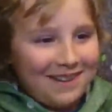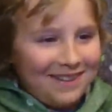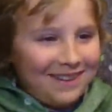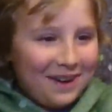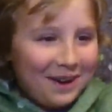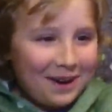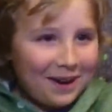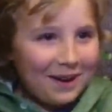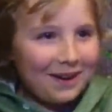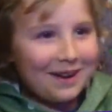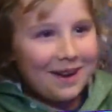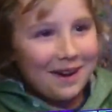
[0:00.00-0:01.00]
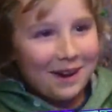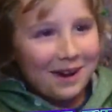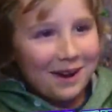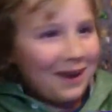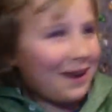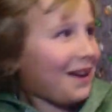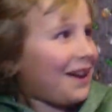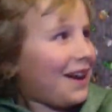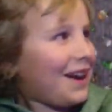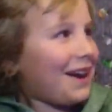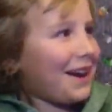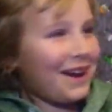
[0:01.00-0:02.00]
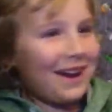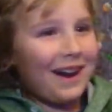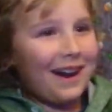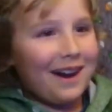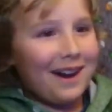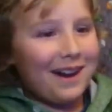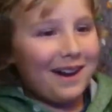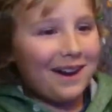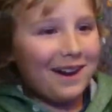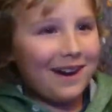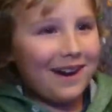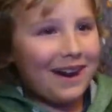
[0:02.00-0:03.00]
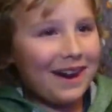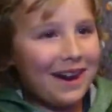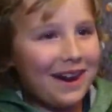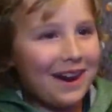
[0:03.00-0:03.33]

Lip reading: No one is speaking in this clip.